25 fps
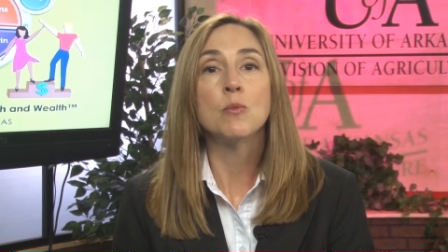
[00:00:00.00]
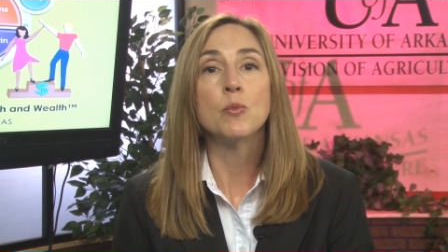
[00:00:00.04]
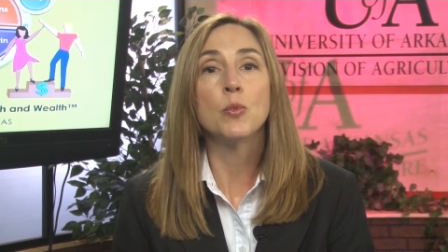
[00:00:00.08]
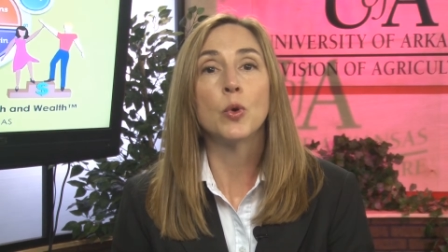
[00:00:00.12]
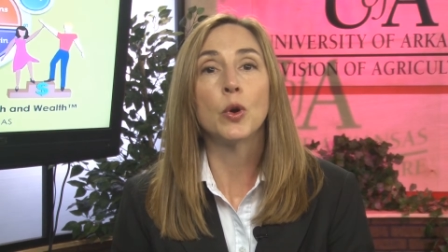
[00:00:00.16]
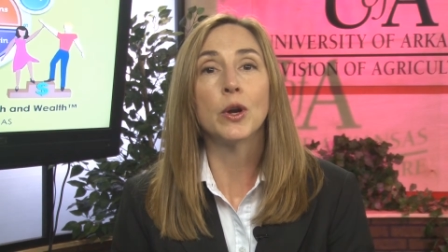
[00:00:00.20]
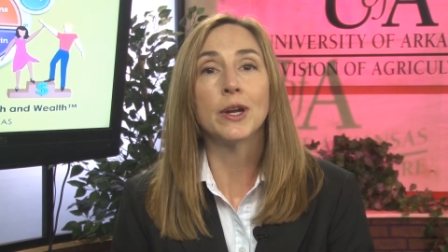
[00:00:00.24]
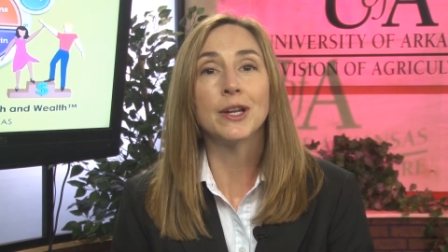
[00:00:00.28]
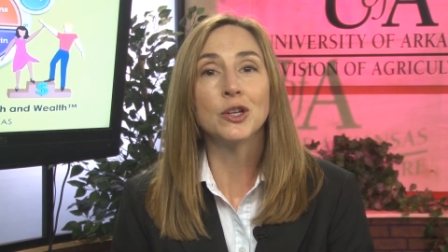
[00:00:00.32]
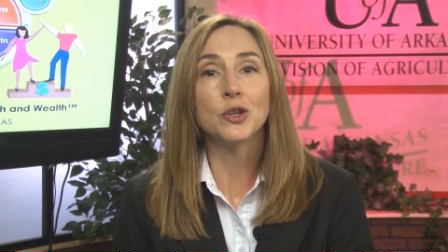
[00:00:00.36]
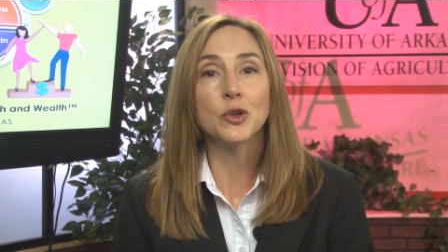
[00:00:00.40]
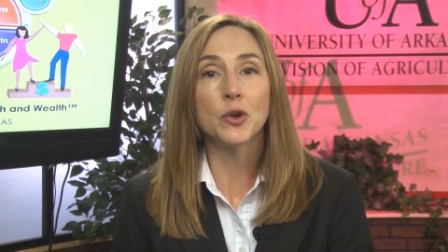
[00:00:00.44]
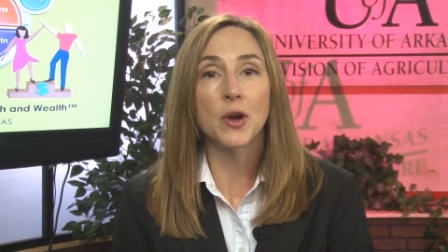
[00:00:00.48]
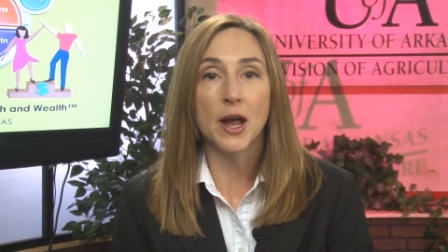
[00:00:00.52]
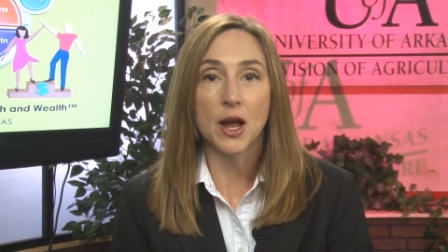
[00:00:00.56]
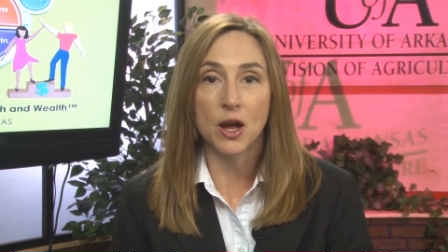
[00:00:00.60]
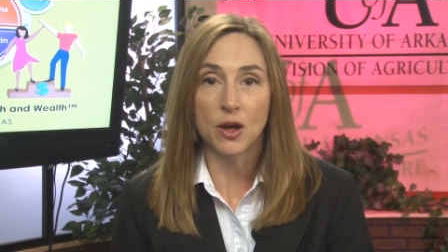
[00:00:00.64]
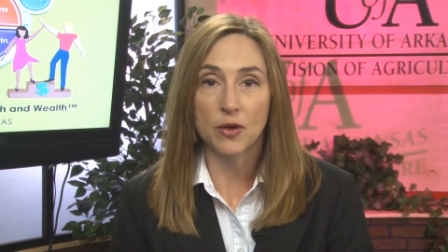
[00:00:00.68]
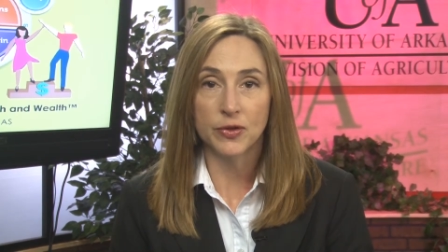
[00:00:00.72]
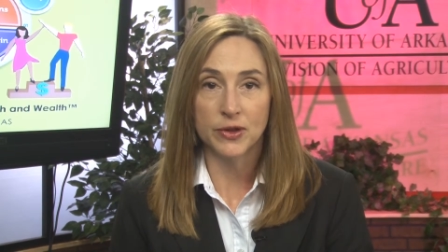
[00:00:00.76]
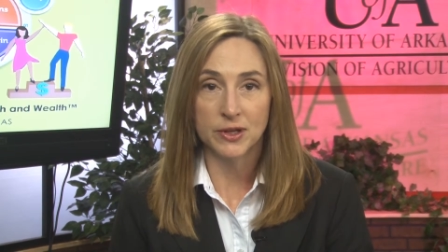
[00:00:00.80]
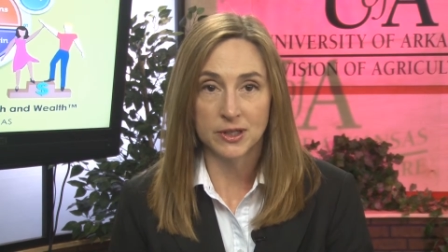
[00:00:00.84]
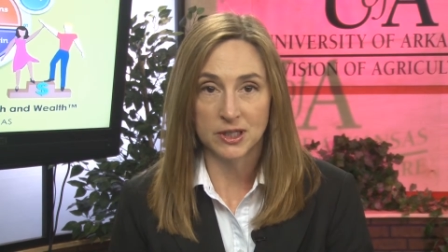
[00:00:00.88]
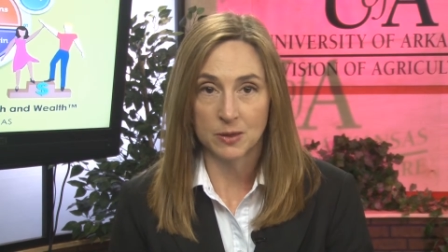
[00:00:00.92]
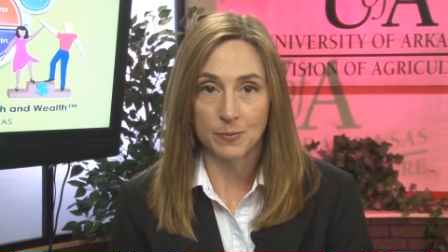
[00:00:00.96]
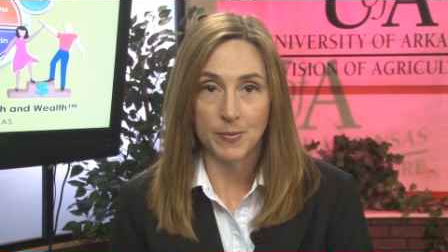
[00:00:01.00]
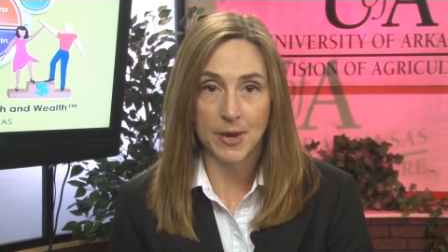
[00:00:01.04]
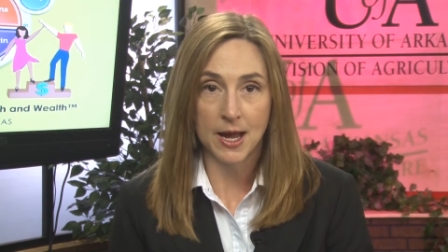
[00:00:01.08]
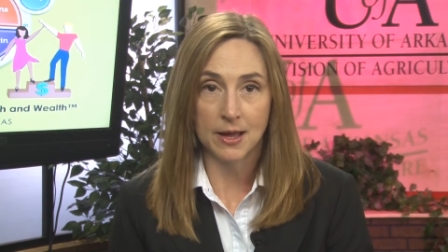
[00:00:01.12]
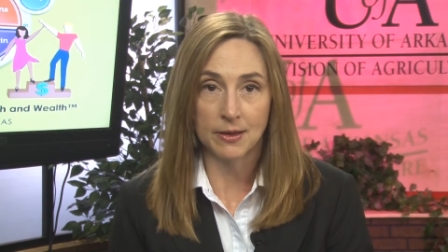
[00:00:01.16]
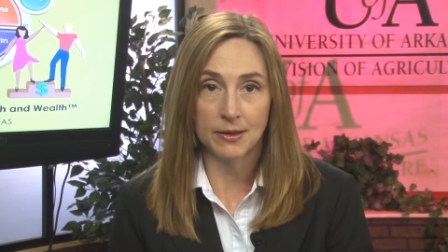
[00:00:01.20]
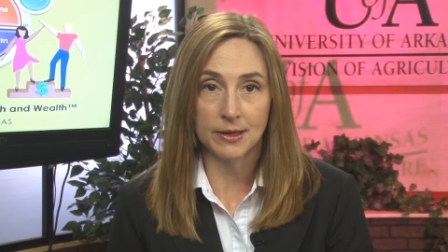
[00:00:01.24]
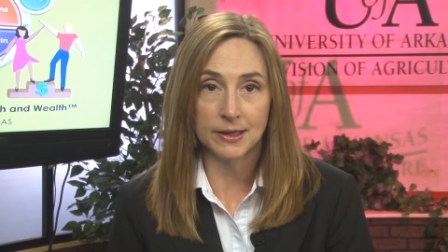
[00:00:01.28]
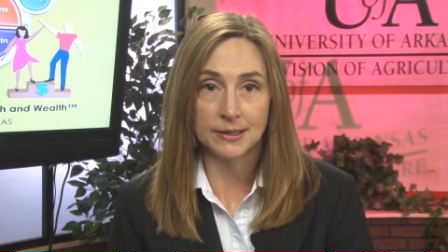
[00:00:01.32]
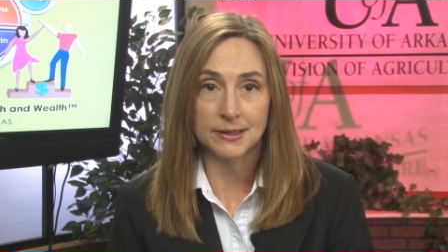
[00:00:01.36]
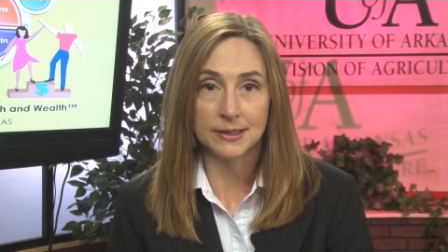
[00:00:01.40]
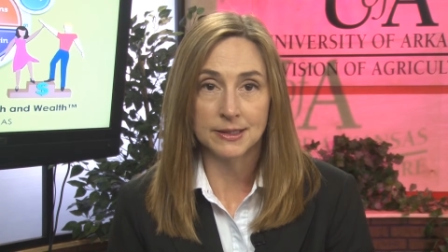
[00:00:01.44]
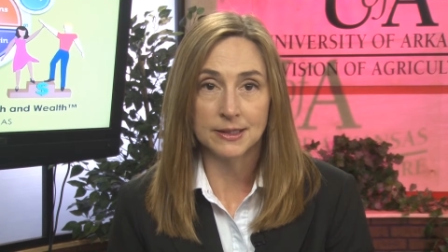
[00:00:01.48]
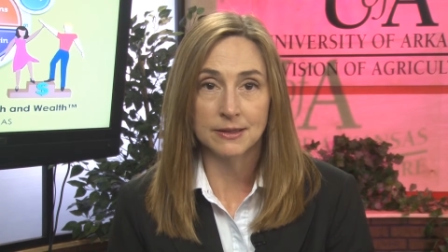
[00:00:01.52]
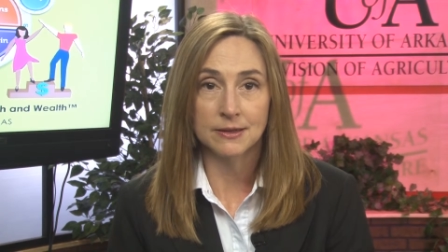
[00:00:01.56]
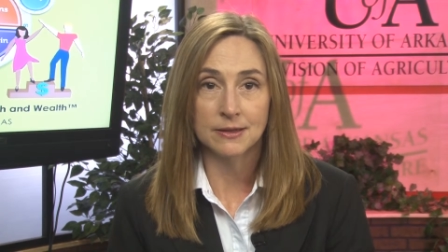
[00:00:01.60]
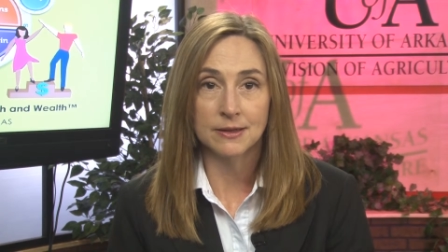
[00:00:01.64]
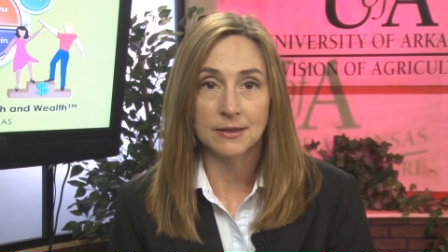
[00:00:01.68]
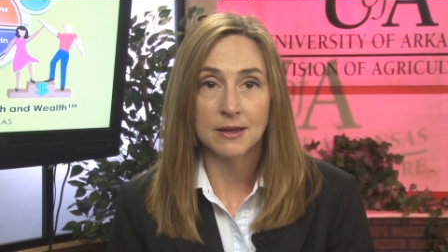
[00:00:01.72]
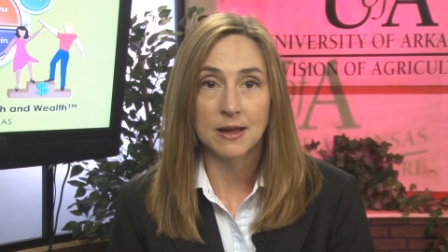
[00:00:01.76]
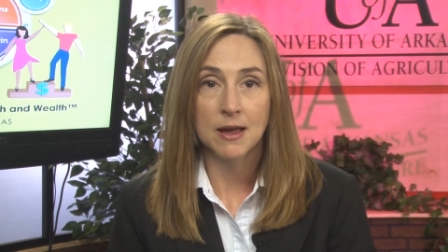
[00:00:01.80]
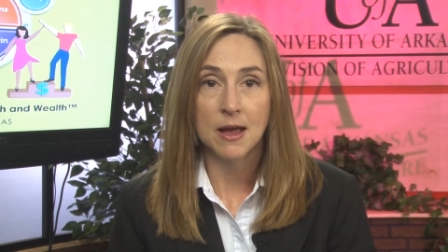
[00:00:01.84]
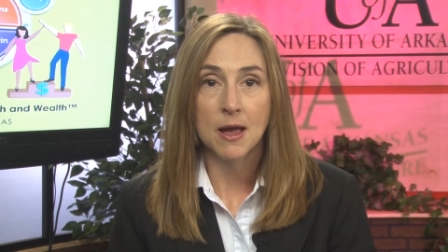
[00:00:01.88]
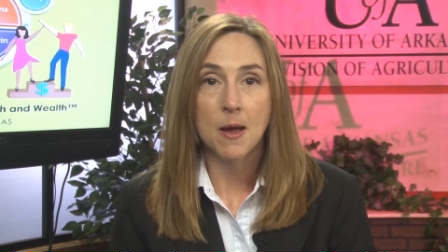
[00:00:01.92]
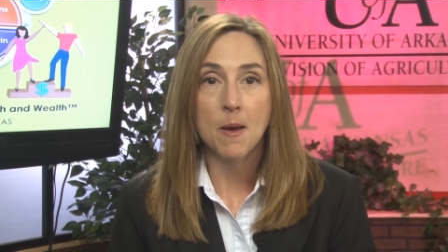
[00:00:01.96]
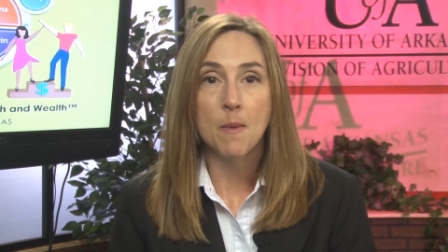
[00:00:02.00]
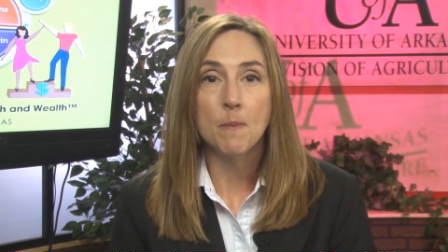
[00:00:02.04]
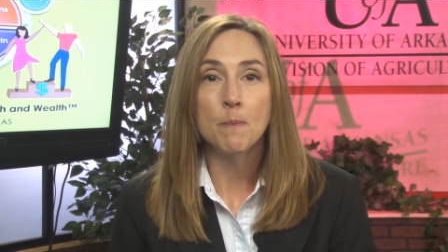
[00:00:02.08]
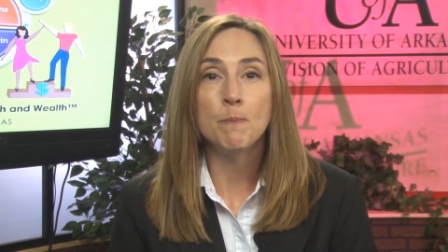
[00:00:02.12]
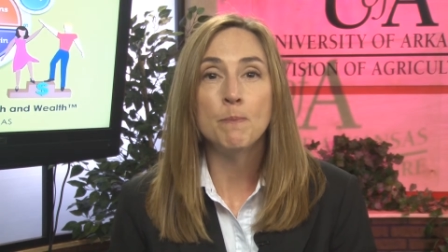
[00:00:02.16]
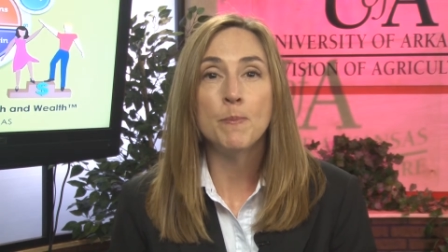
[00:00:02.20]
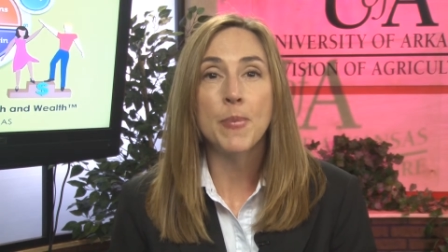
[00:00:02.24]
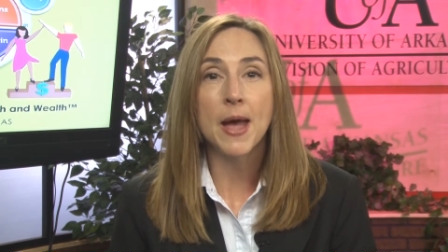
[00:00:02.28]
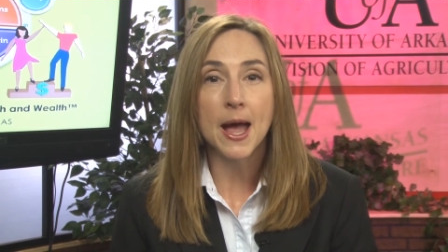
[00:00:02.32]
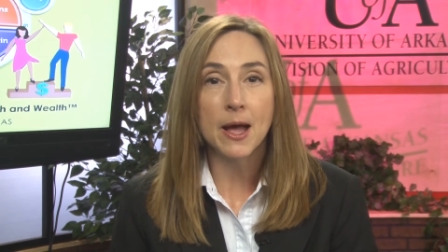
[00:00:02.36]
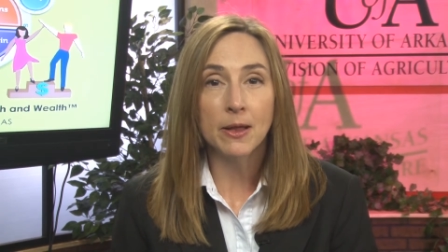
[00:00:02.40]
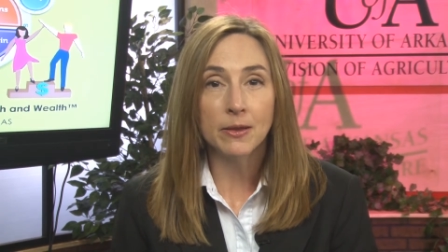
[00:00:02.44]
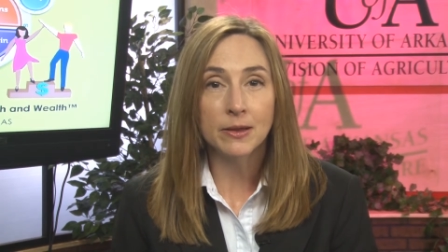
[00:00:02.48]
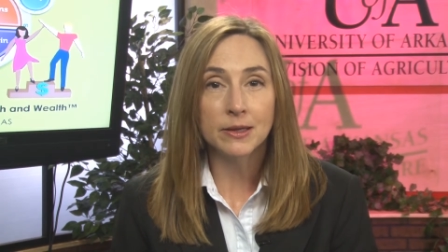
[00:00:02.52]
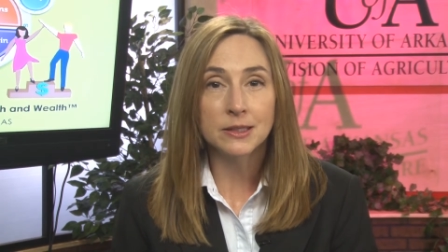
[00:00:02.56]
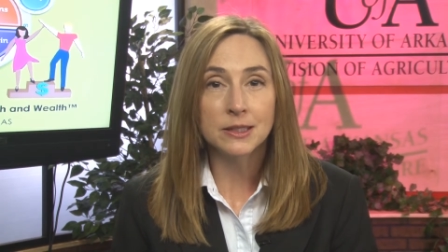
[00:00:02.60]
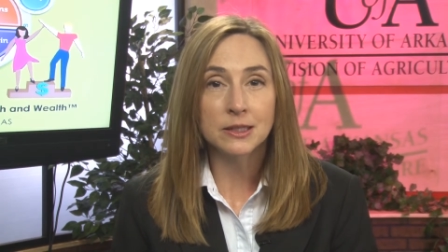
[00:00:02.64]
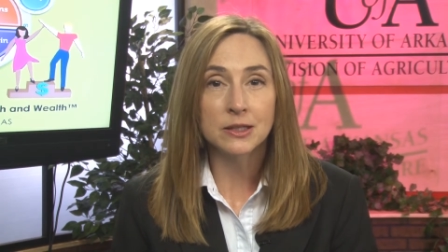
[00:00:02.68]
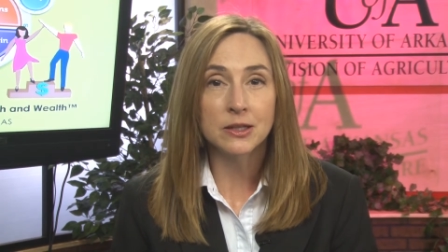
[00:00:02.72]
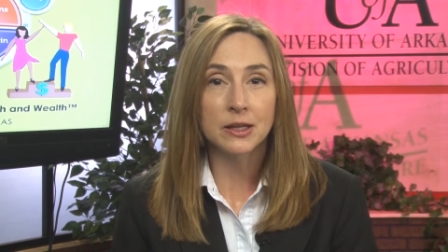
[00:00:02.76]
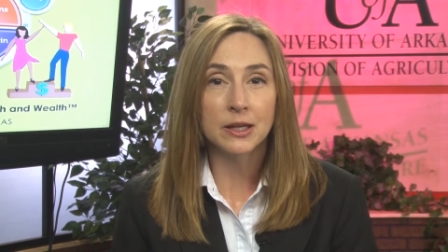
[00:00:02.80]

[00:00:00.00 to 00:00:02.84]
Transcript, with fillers: Bring your health into balance. Balance